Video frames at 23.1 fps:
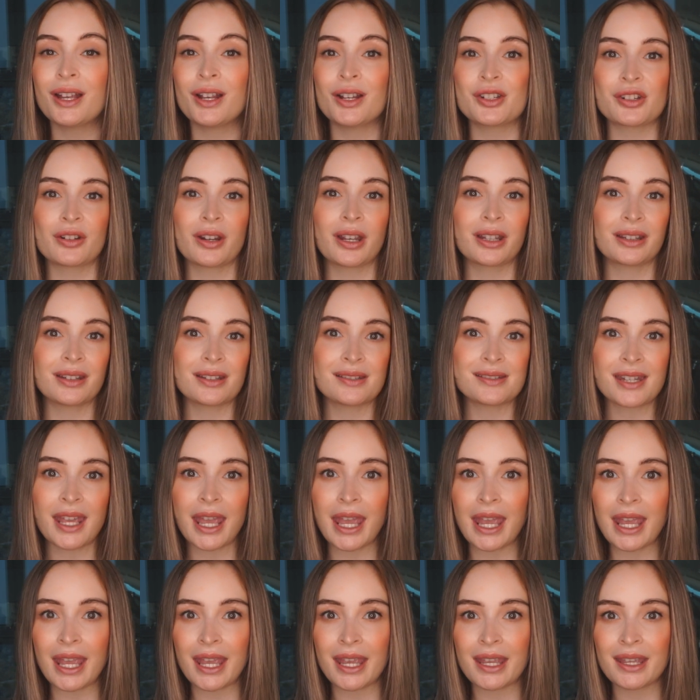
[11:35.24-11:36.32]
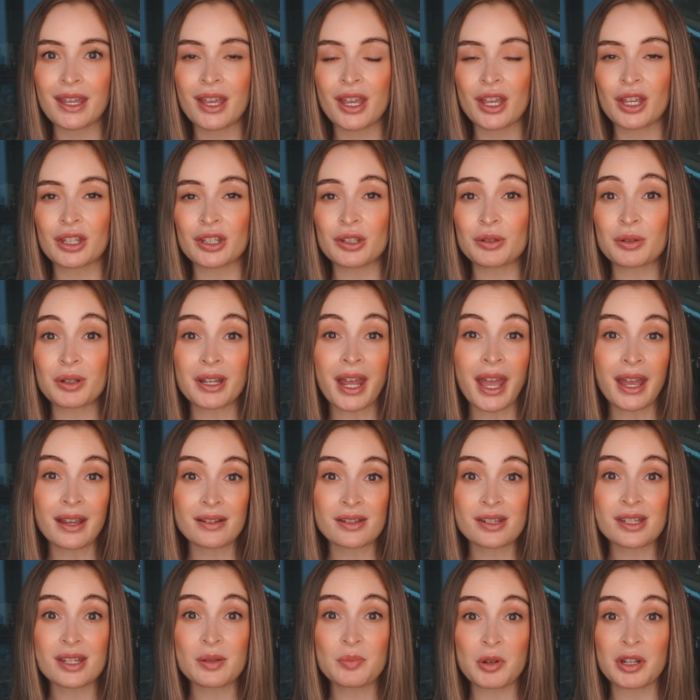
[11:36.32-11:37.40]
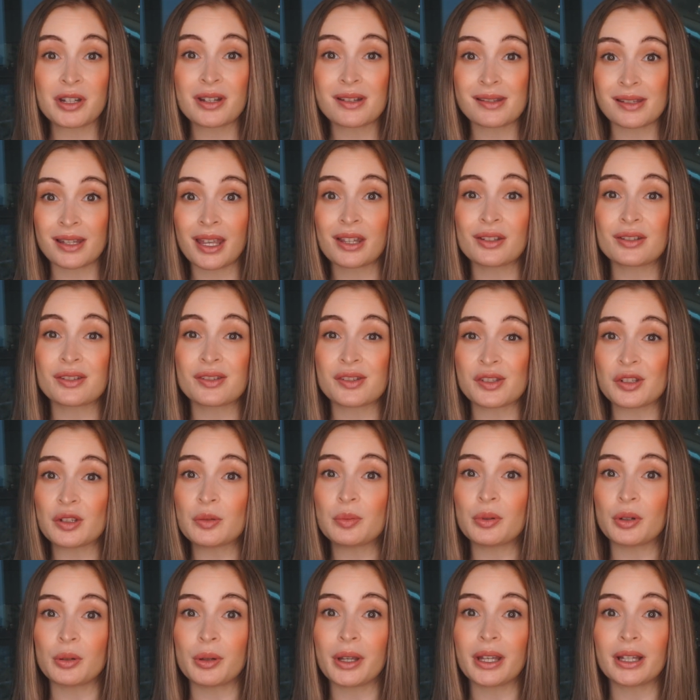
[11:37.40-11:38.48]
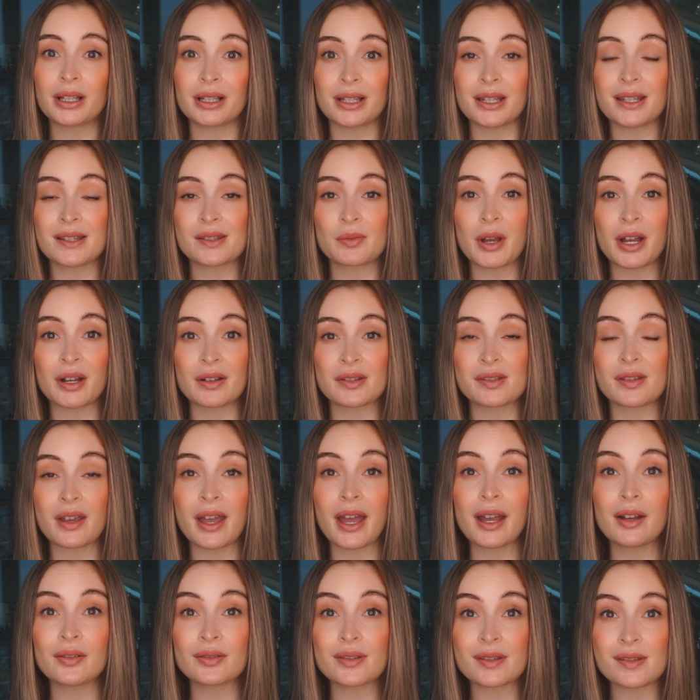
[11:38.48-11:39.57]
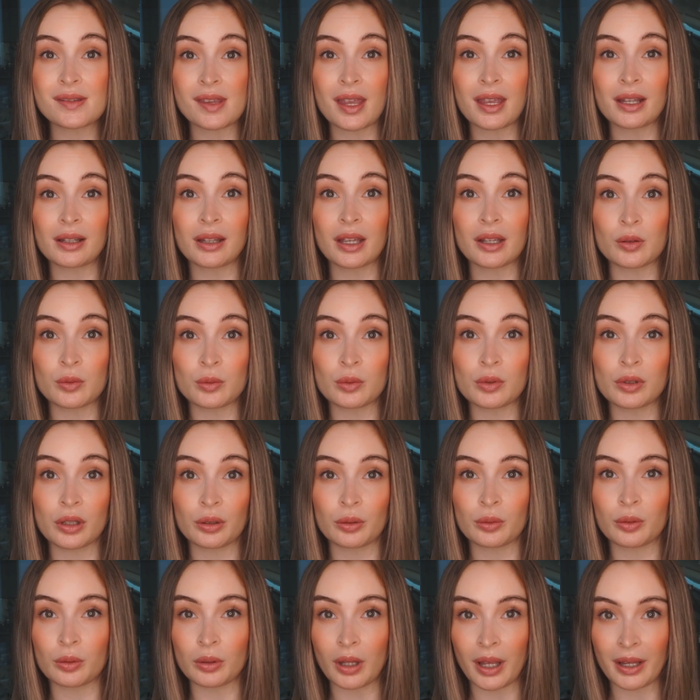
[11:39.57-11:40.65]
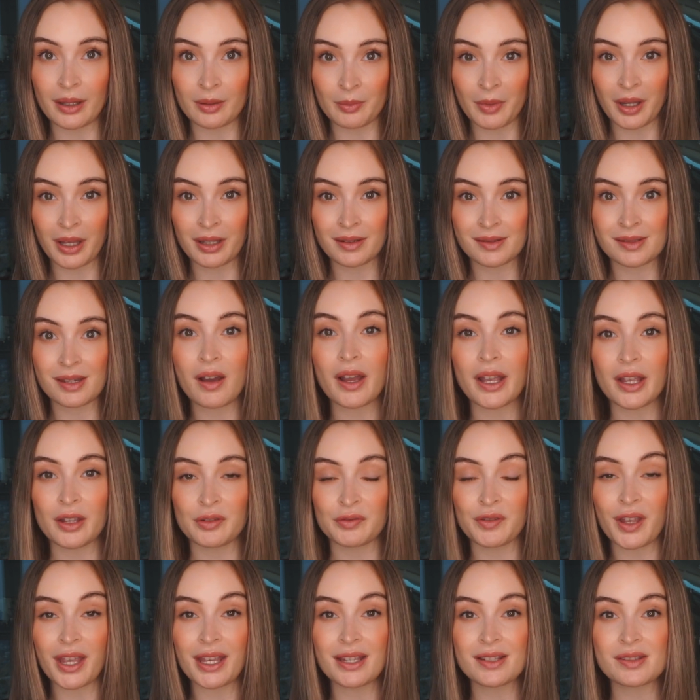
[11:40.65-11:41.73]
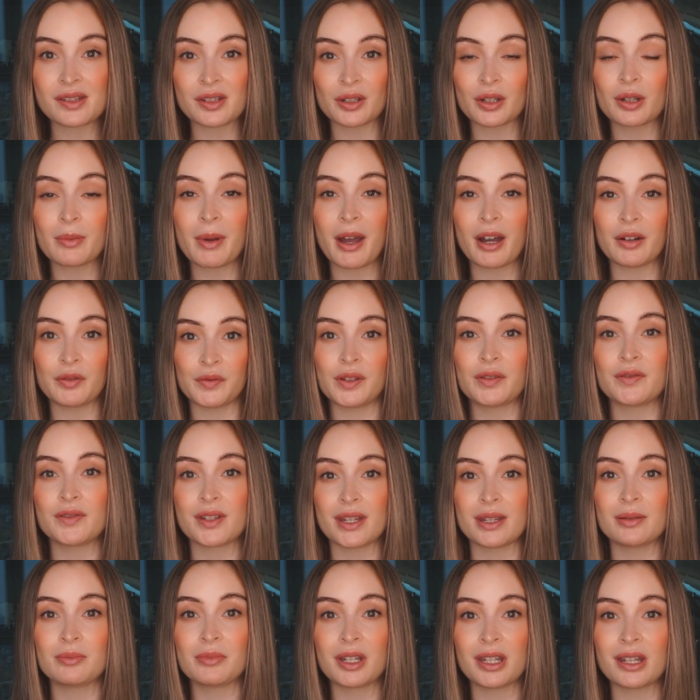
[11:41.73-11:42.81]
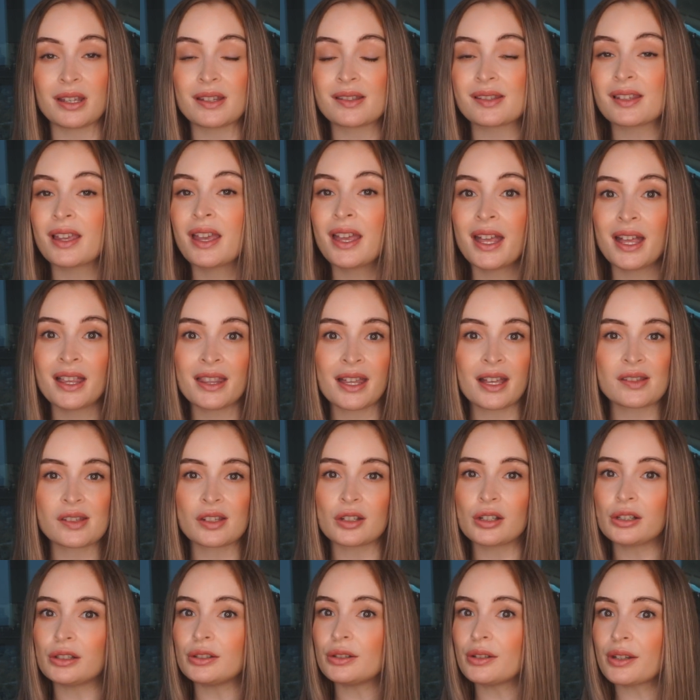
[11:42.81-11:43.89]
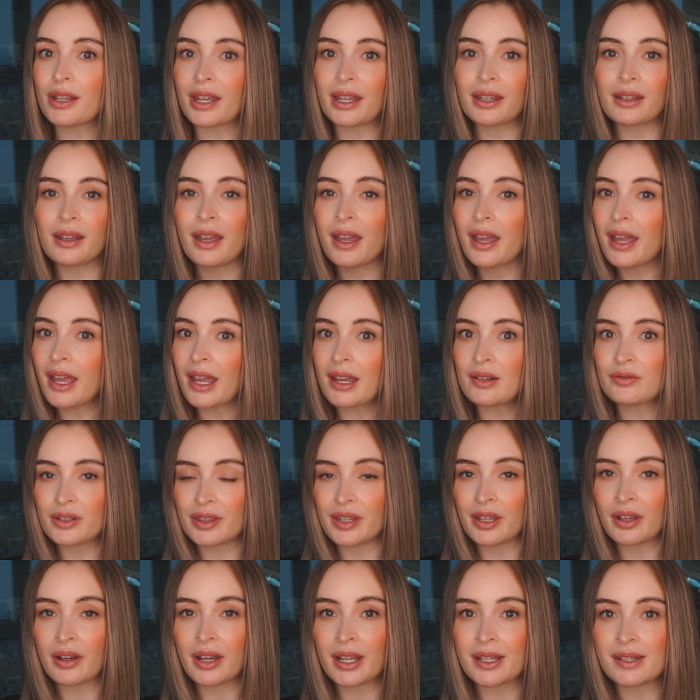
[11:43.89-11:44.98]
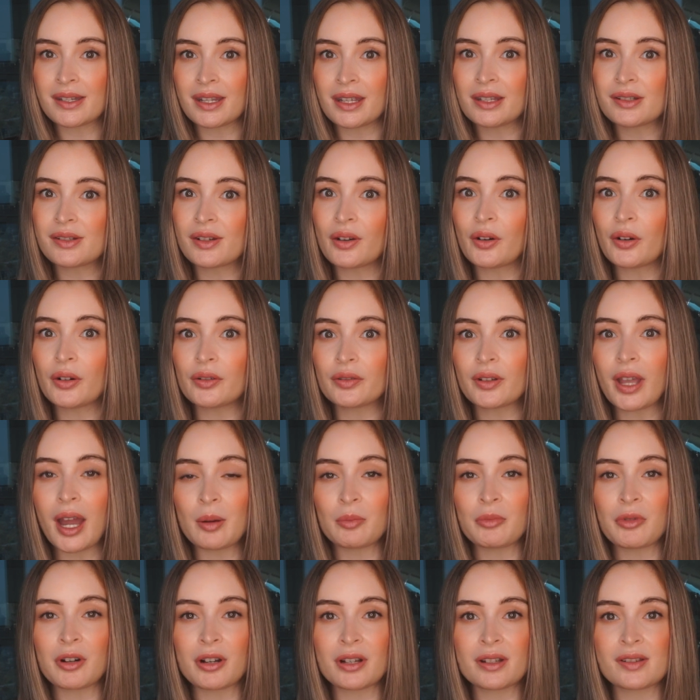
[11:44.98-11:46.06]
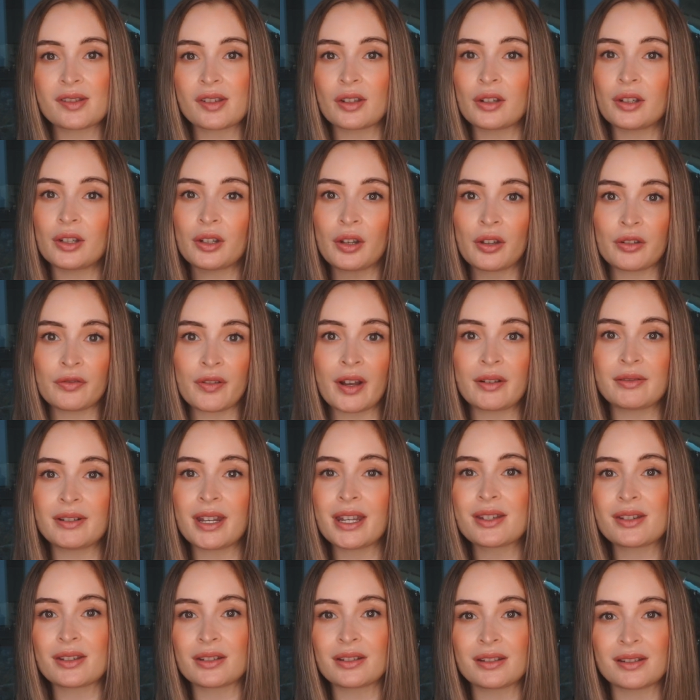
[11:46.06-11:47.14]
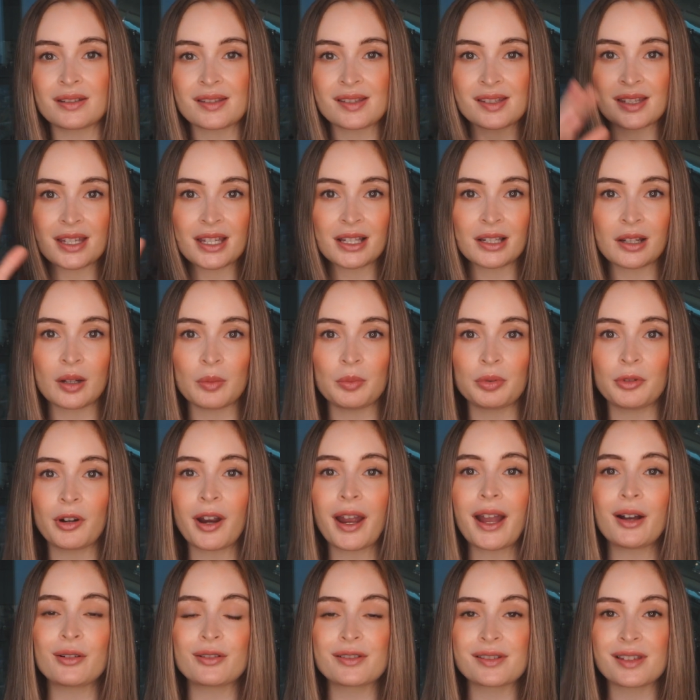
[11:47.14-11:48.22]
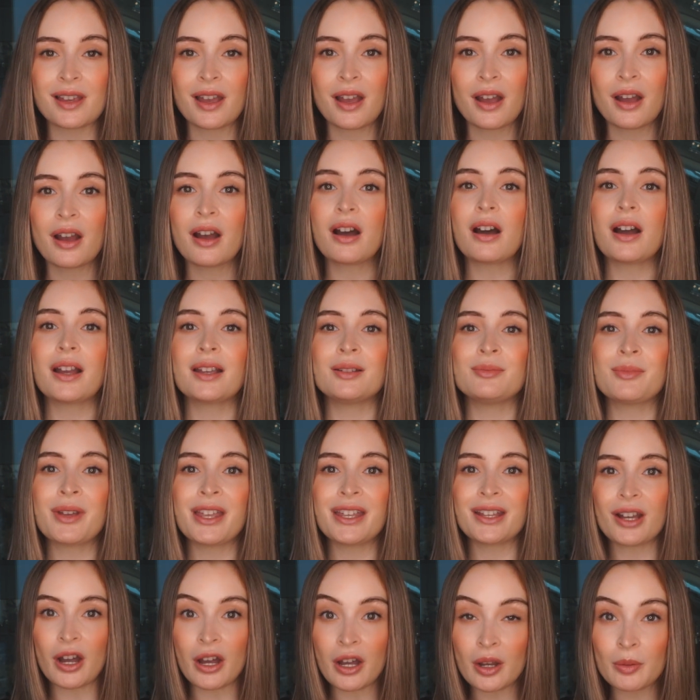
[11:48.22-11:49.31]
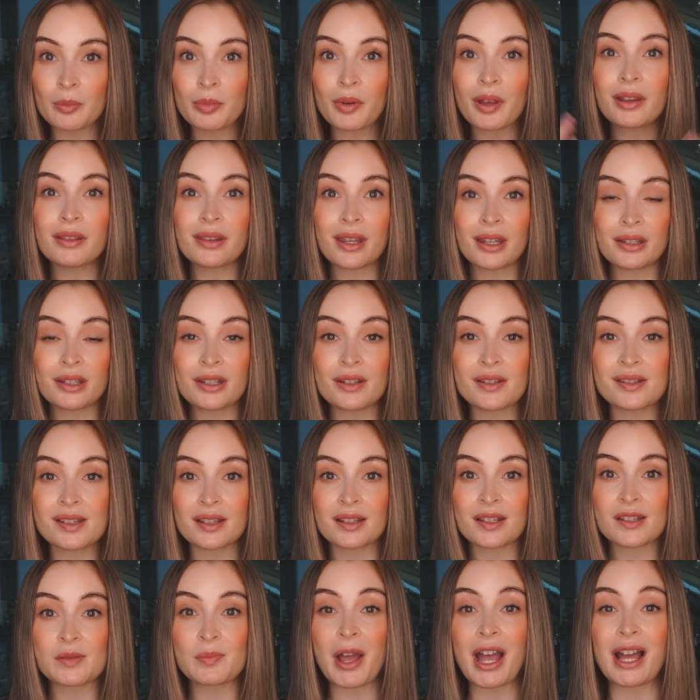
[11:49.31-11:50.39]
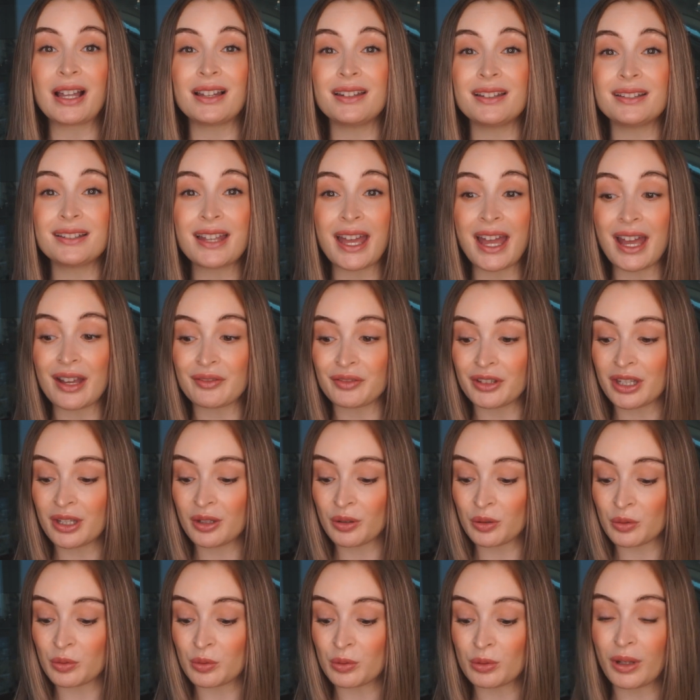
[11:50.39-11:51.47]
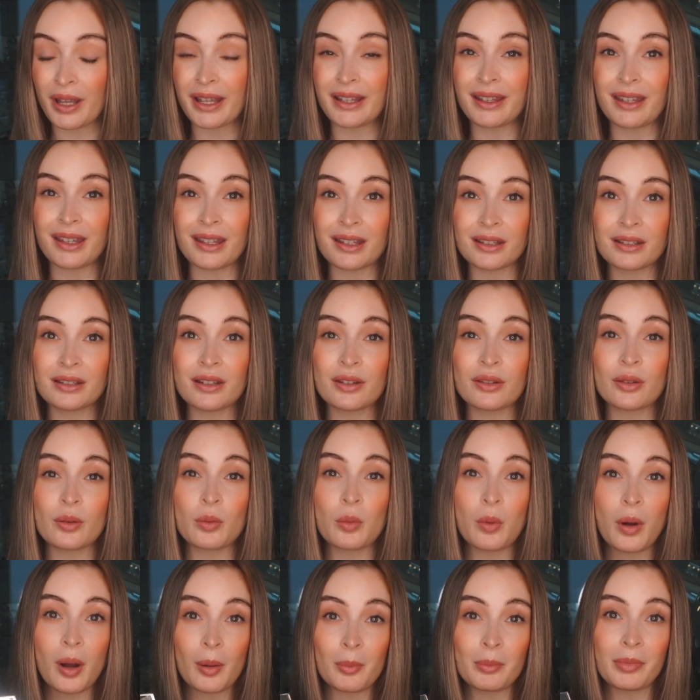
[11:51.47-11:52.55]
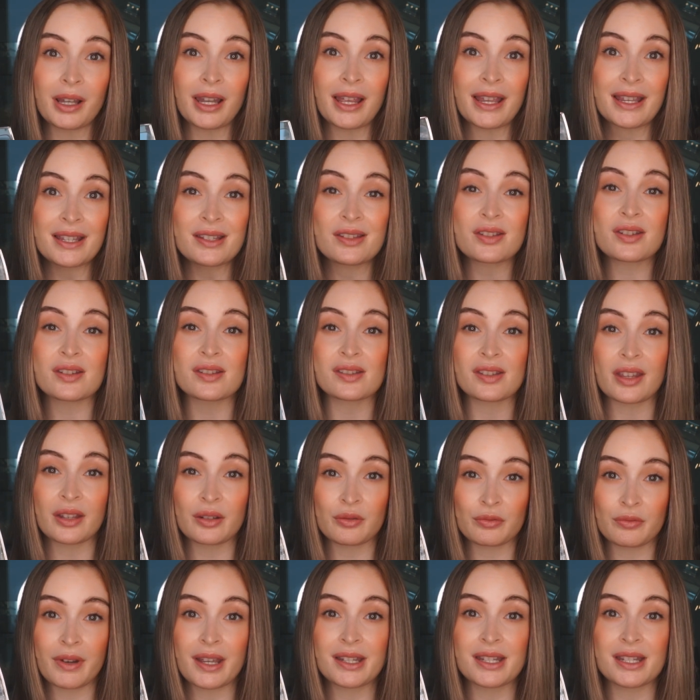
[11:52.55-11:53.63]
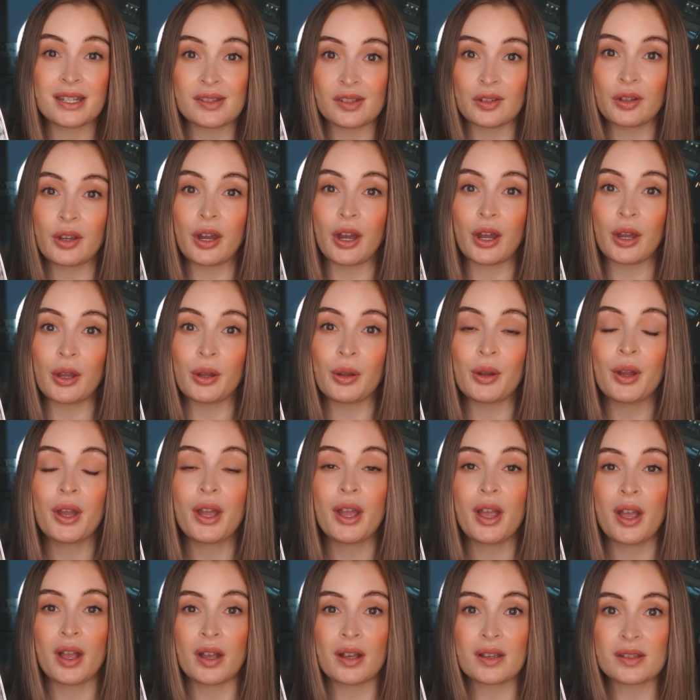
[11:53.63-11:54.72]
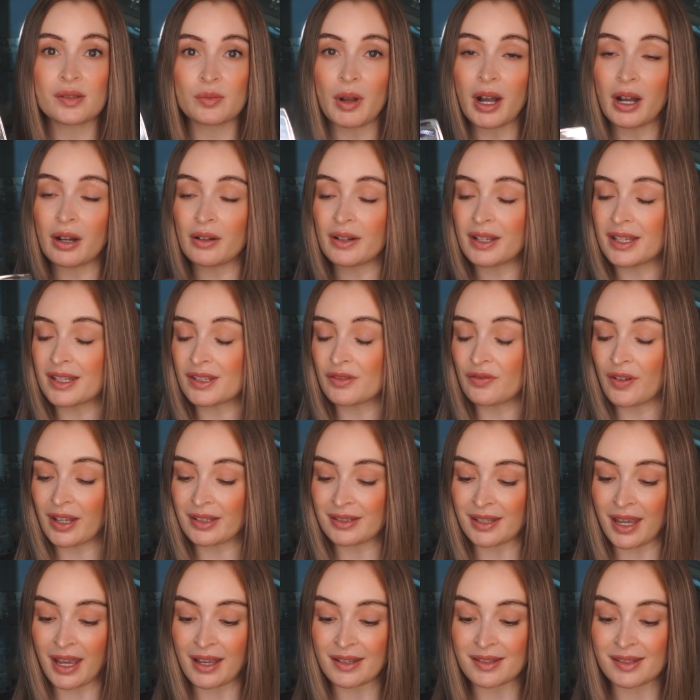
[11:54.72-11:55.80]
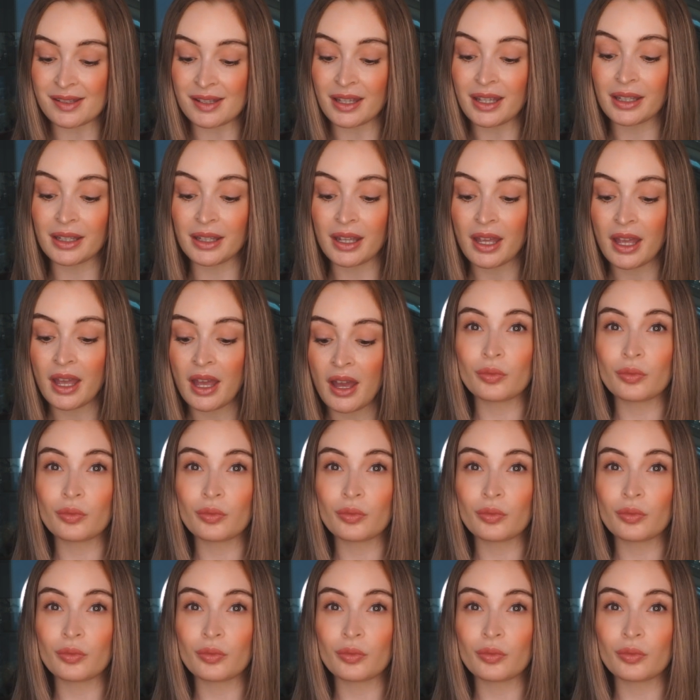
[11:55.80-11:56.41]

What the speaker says: during the day. You can actually put it together super quickly as well. So I have to say, like, all in all, like, my entire face took about 15 minutes. That's including everything I did off camera. So, you know, foundation, concealer, brows, eye makeup, and then using this palette and having it all like in the one place, just like ready to go as well, is fantastic.